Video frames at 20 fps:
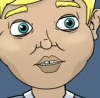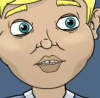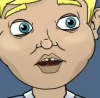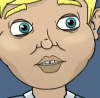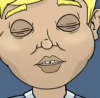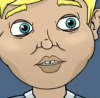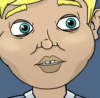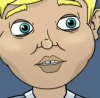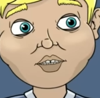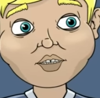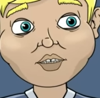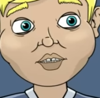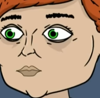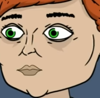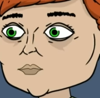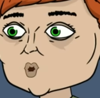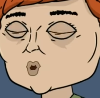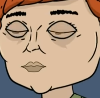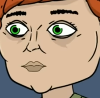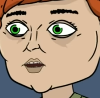right?
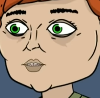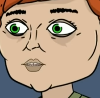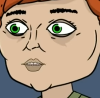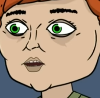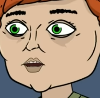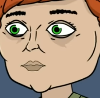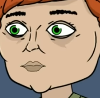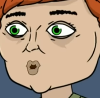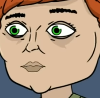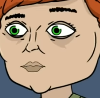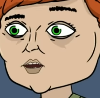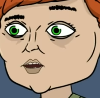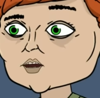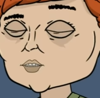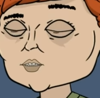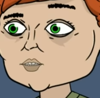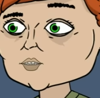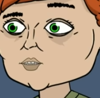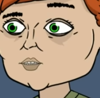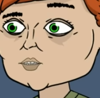I still have
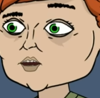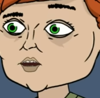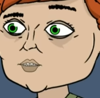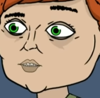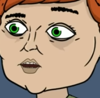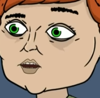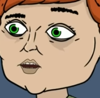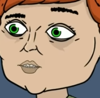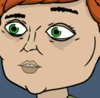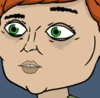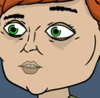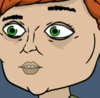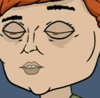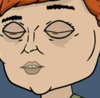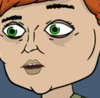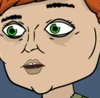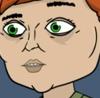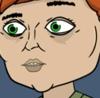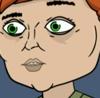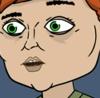goosebumps.
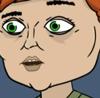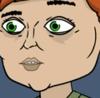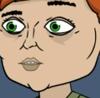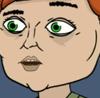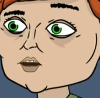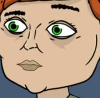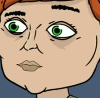That man was